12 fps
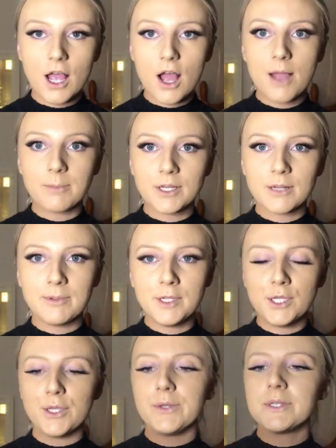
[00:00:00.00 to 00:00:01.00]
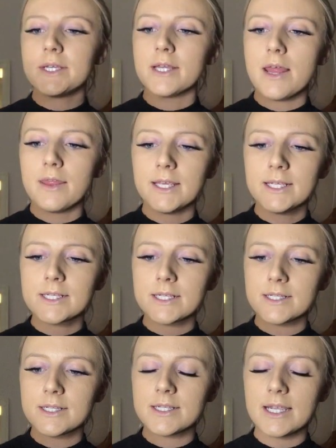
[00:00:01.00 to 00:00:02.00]
I'm going to be using this
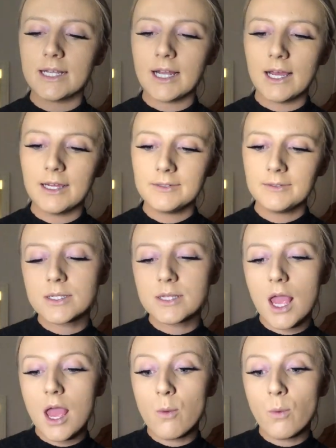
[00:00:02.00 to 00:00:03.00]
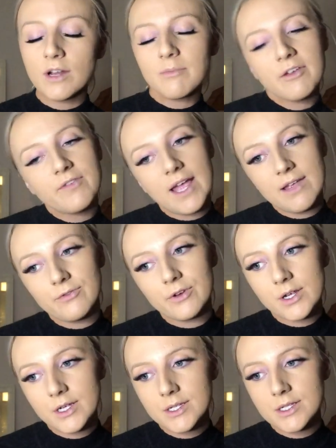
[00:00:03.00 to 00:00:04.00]
concealer, one of my
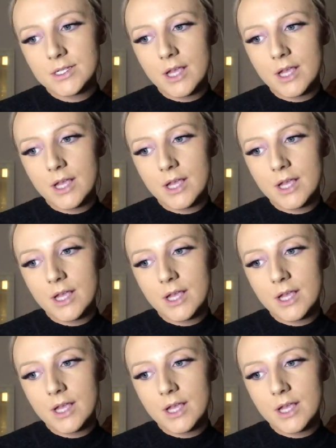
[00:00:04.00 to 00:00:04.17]
favourites.